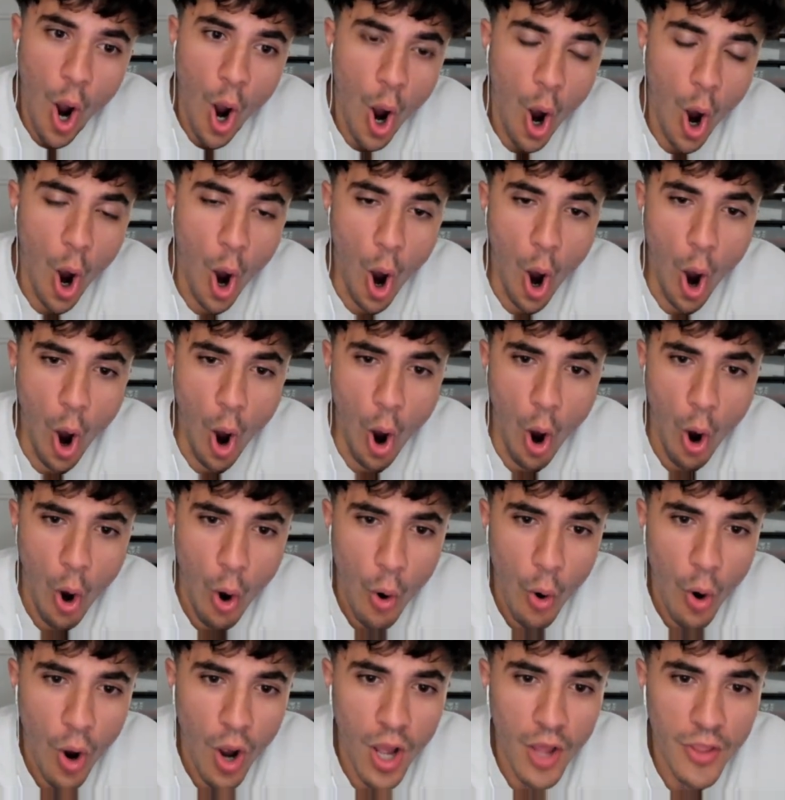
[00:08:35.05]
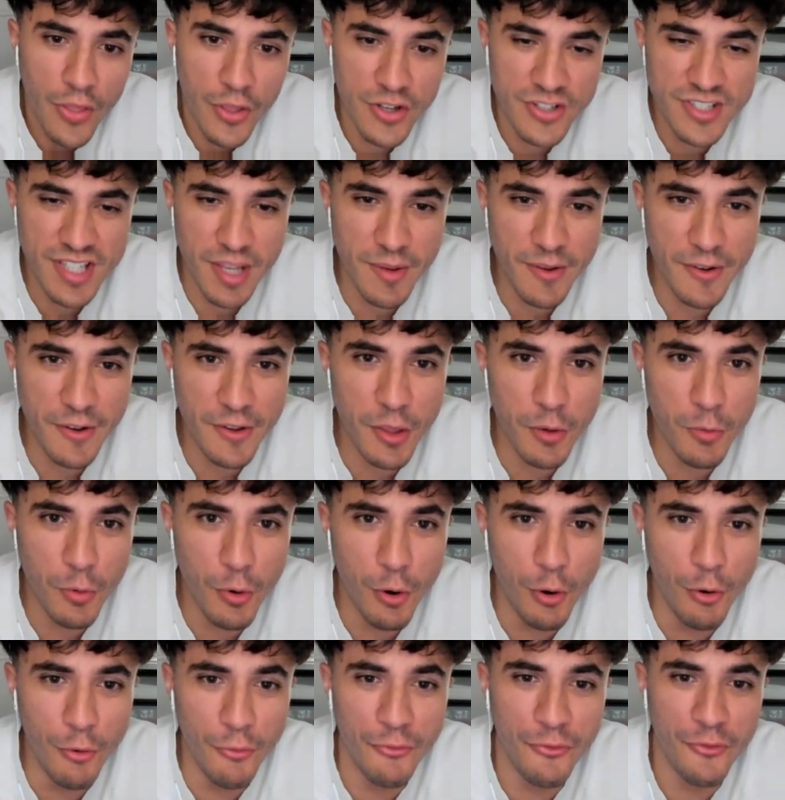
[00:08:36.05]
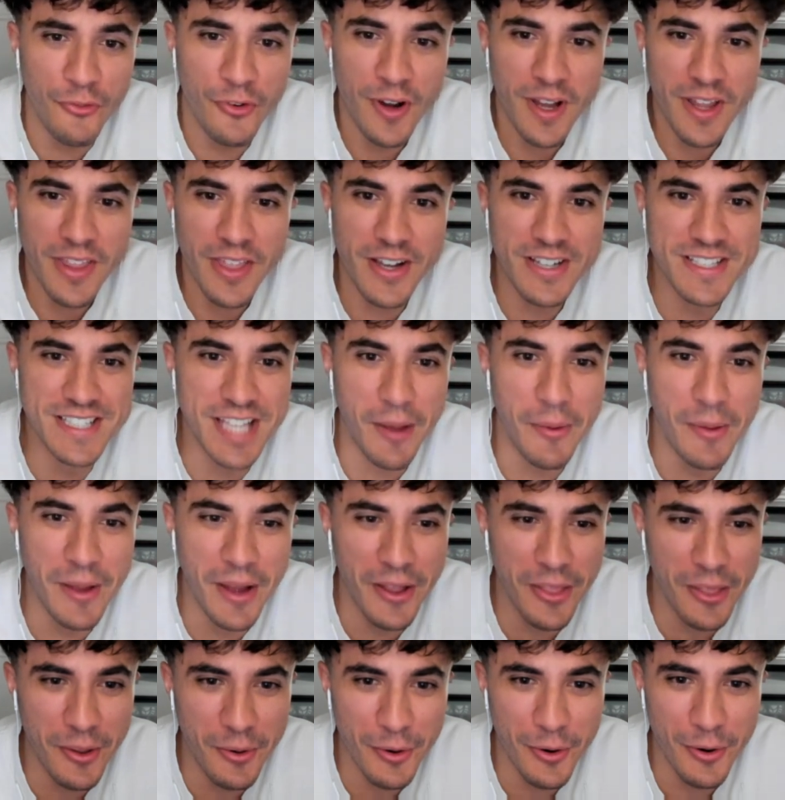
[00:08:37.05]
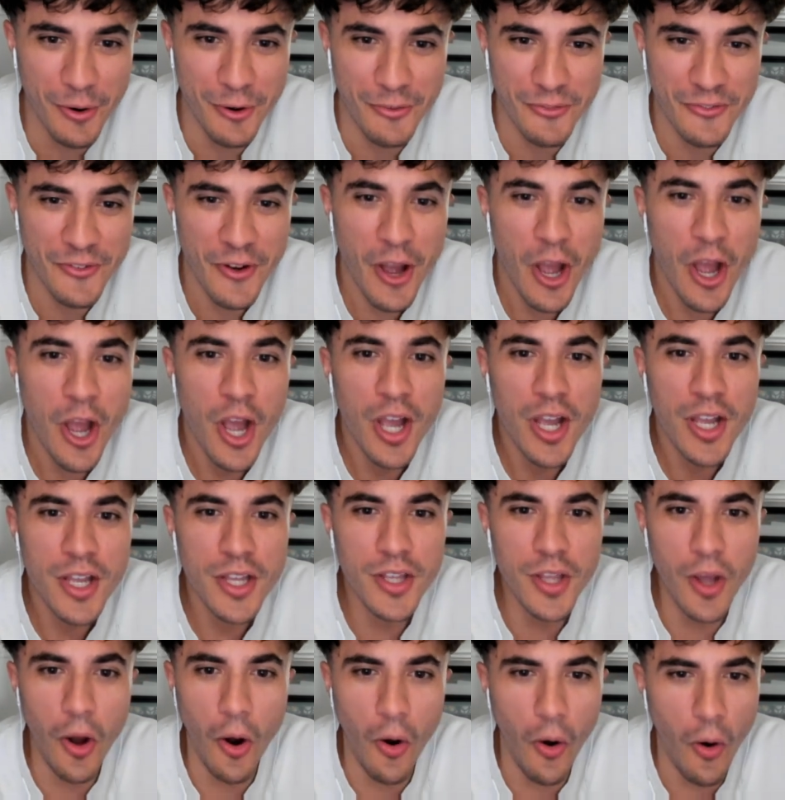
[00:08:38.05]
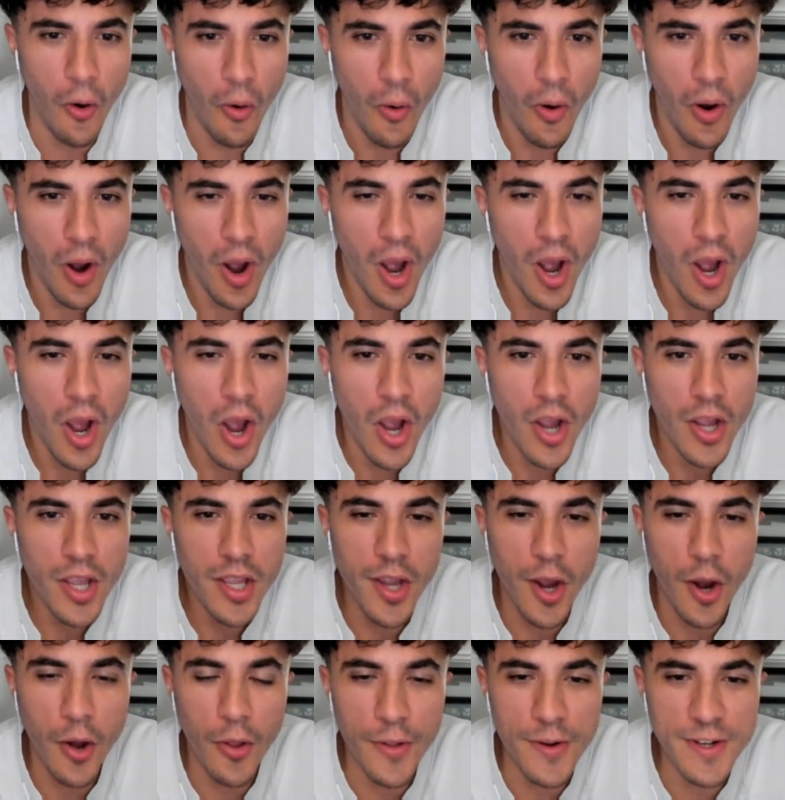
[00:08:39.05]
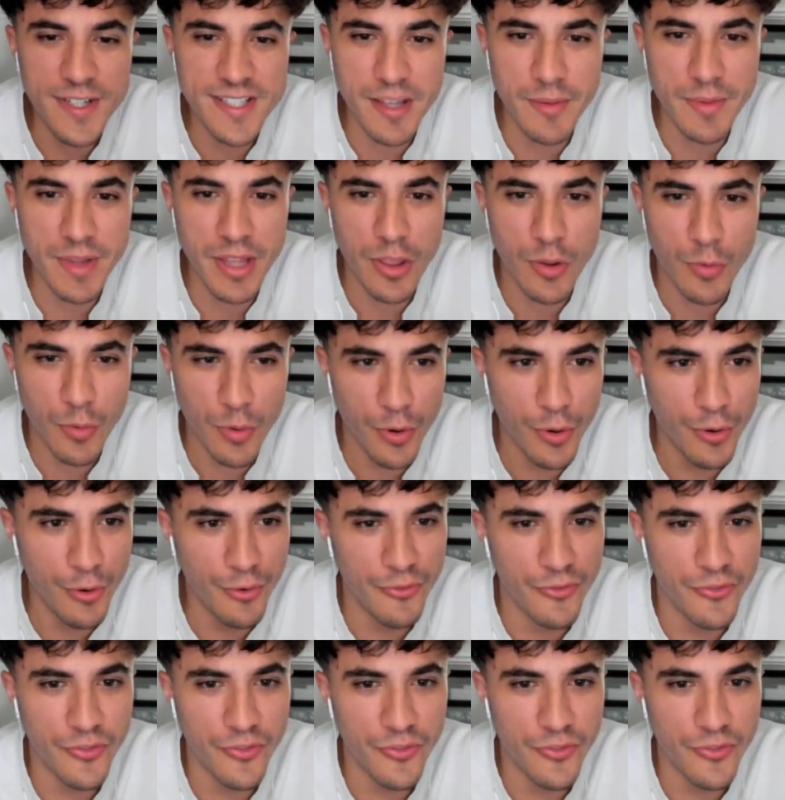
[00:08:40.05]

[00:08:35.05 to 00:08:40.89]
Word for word: Oh! There's something on the roof! There's something on the roof! Yo! Yo, there's something on the roof!